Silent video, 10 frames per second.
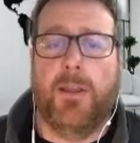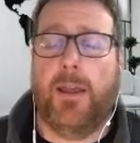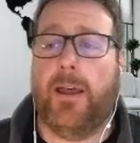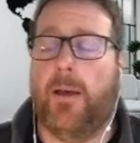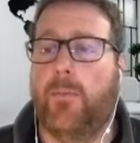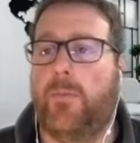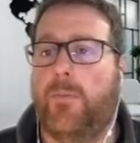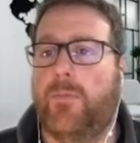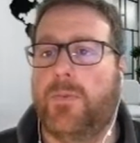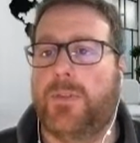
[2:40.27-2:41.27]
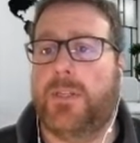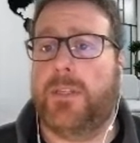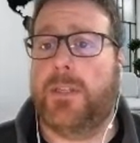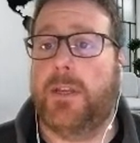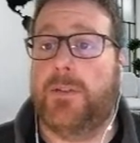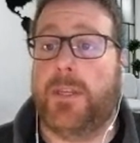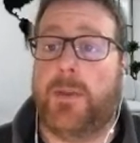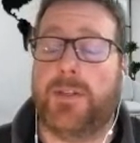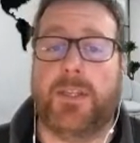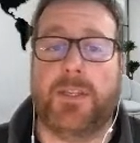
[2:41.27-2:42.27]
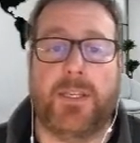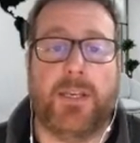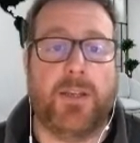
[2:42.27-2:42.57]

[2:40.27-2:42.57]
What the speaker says: ccTLD business in